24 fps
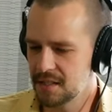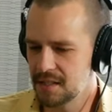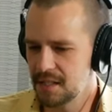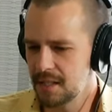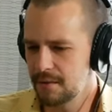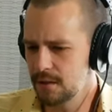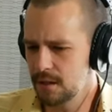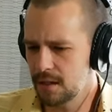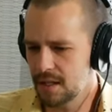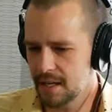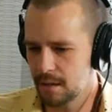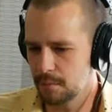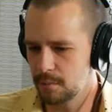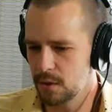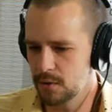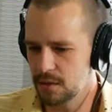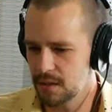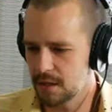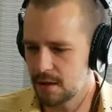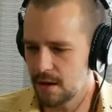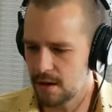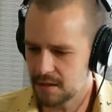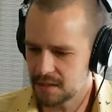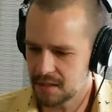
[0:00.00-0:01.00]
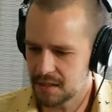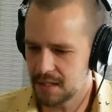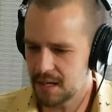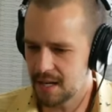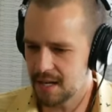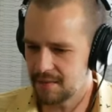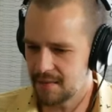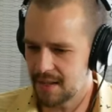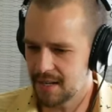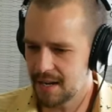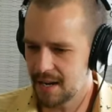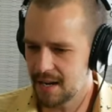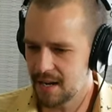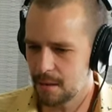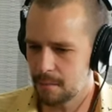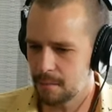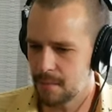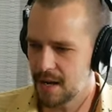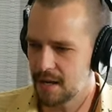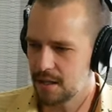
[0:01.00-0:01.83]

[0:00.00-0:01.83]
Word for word: Because even like music artists, again, they kind of